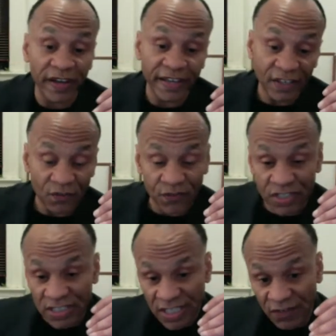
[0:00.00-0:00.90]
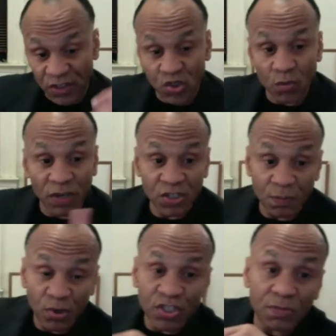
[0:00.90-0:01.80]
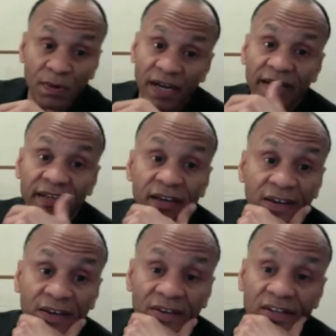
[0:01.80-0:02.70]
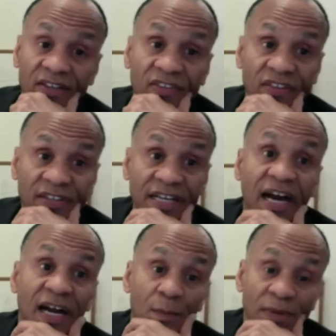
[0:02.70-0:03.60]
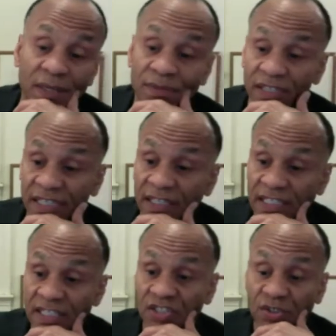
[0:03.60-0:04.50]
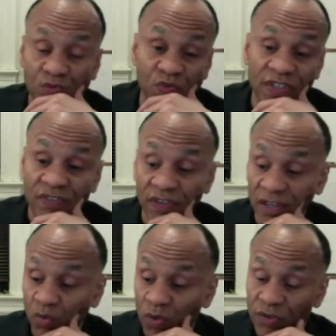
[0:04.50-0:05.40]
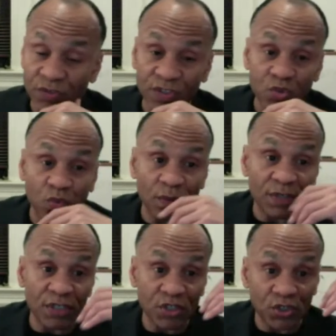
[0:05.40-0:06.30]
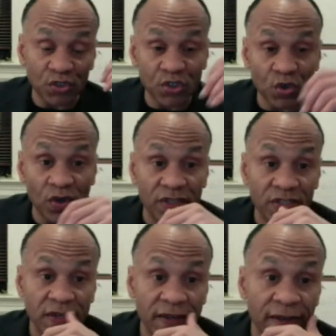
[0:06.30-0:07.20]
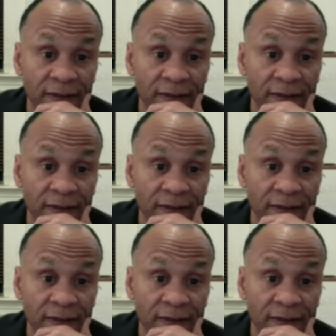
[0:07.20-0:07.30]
And if she's given too much pushback, then the guy, maybe he needs to rethink whether this woman is a good choice.